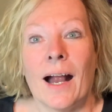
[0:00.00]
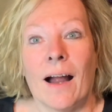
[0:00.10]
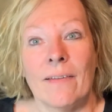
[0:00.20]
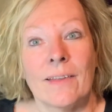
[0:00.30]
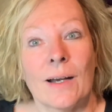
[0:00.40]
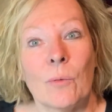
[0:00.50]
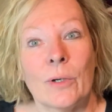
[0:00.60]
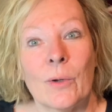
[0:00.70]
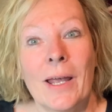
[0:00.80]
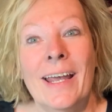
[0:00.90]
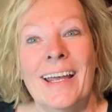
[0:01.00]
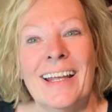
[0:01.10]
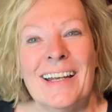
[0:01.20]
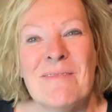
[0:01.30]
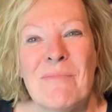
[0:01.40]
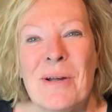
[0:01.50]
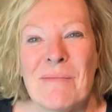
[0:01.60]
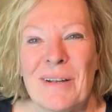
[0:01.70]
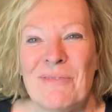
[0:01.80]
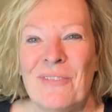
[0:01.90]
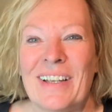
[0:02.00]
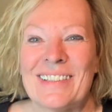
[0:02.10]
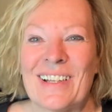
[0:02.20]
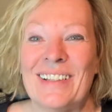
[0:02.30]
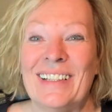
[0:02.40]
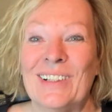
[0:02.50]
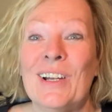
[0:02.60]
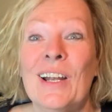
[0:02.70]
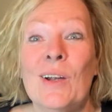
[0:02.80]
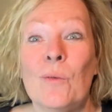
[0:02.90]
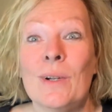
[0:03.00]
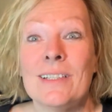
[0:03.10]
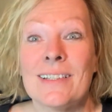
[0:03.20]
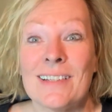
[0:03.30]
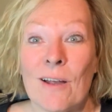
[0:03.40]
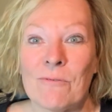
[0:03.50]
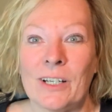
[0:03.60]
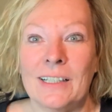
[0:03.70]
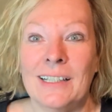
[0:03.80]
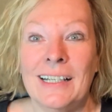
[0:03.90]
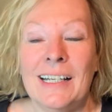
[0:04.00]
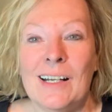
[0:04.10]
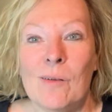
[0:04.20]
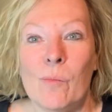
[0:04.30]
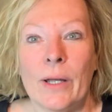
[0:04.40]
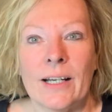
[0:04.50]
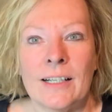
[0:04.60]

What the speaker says: I thought I would go ahead and put my face on here, which is not fun, but